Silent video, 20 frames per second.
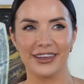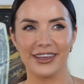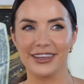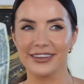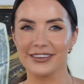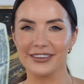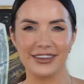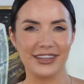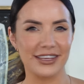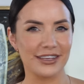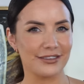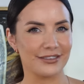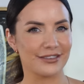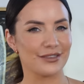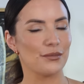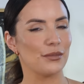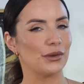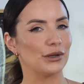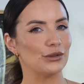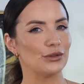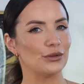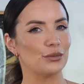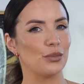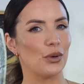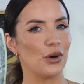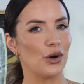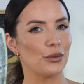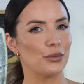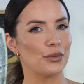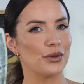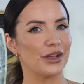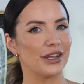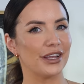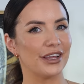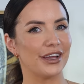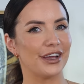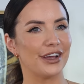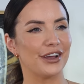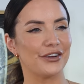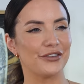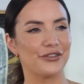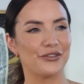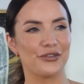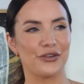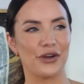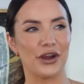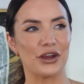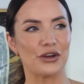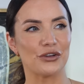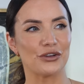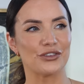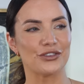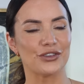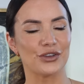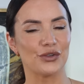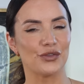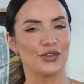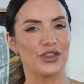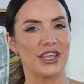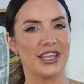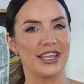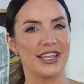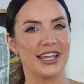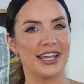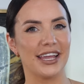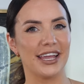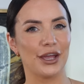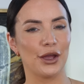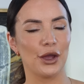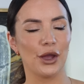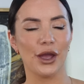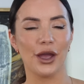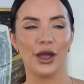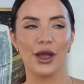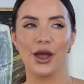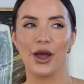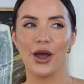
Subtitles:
Is this the most popular fragrance of the year?